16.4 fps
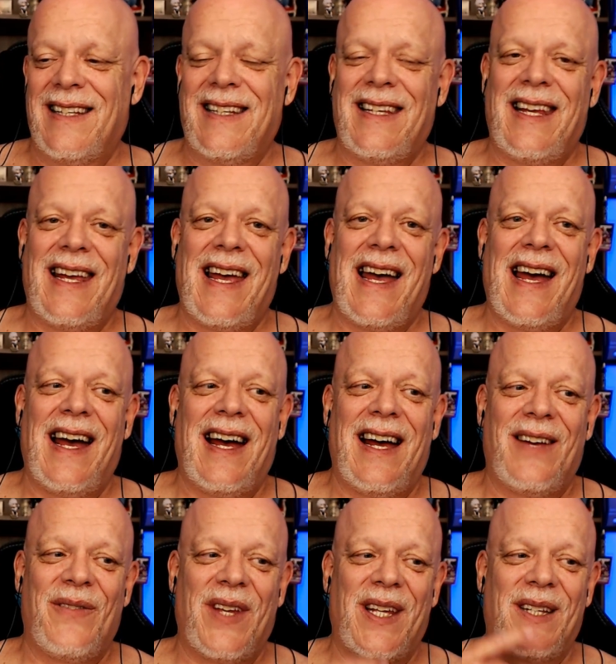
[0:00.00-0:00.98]
Yeah,
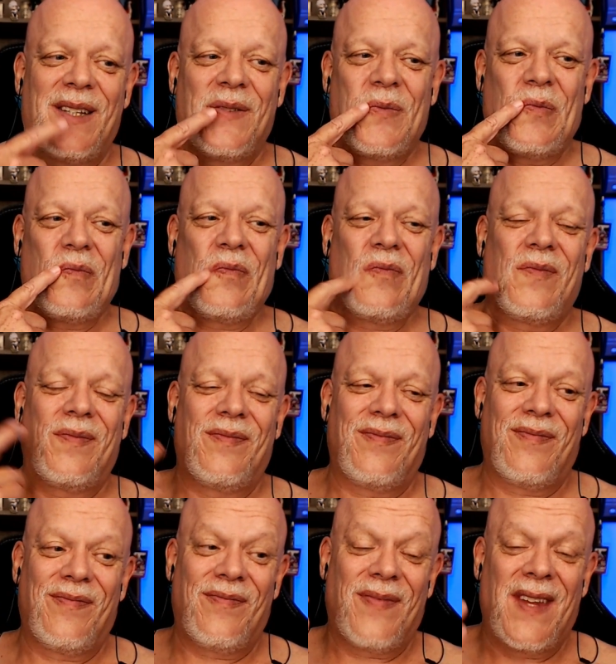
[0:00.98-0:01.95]
I mean,
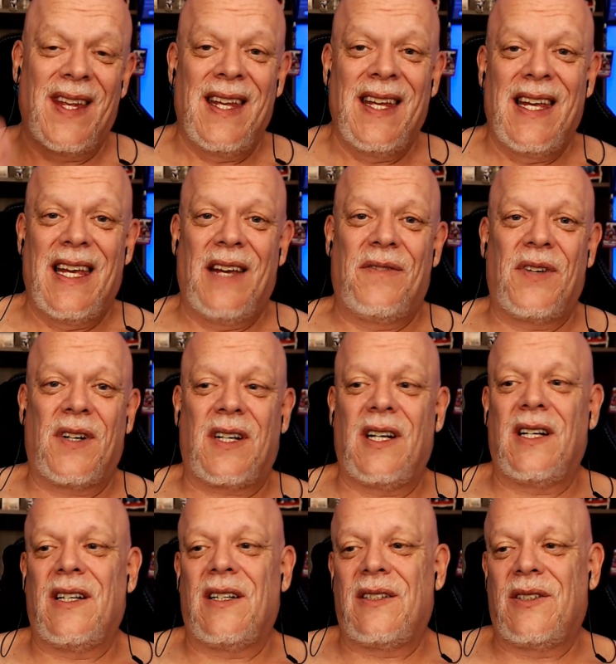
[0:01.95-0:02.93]
if you're
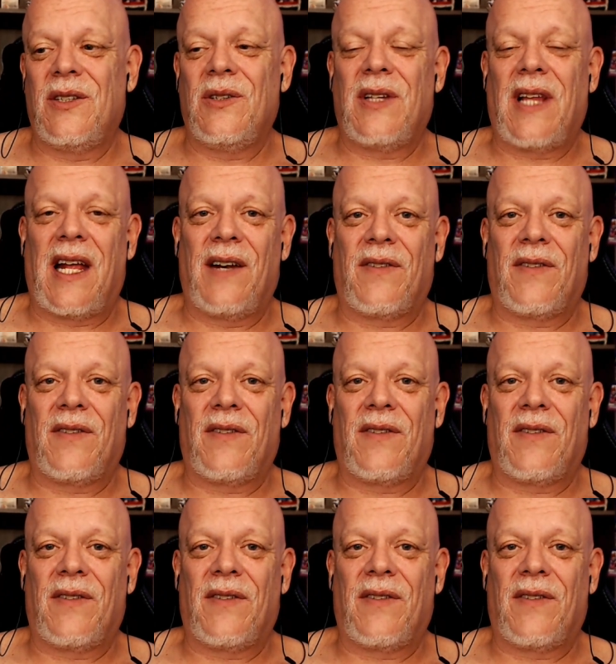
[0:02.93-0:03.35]
going to do that,